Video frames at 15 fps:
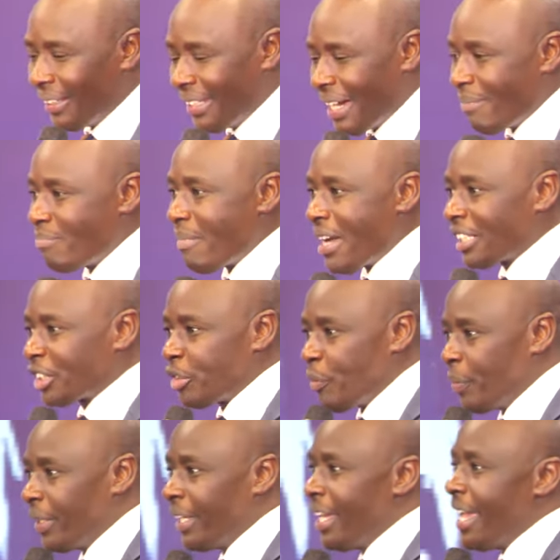There
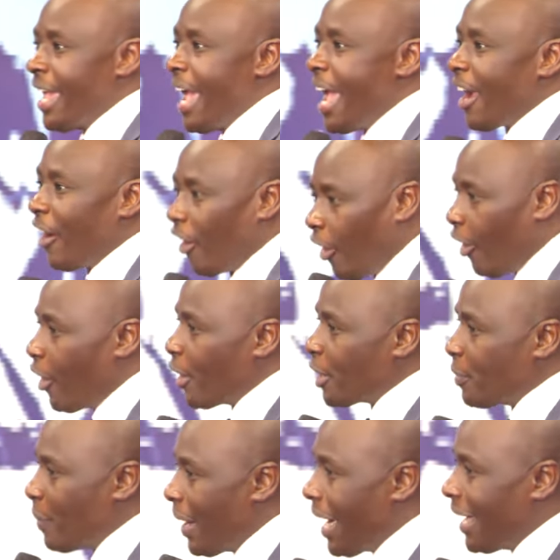must be a
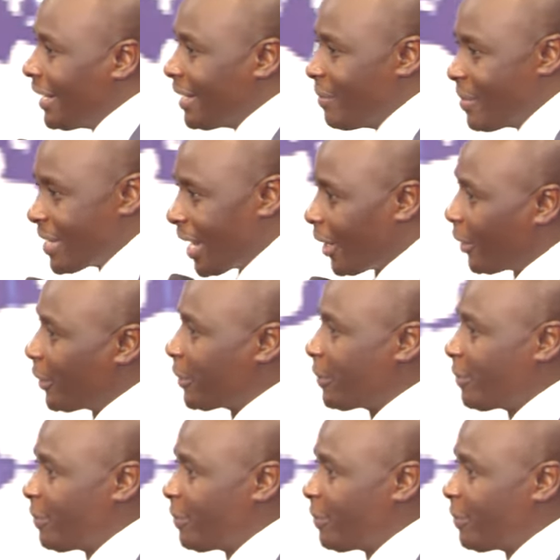God behind a miracle.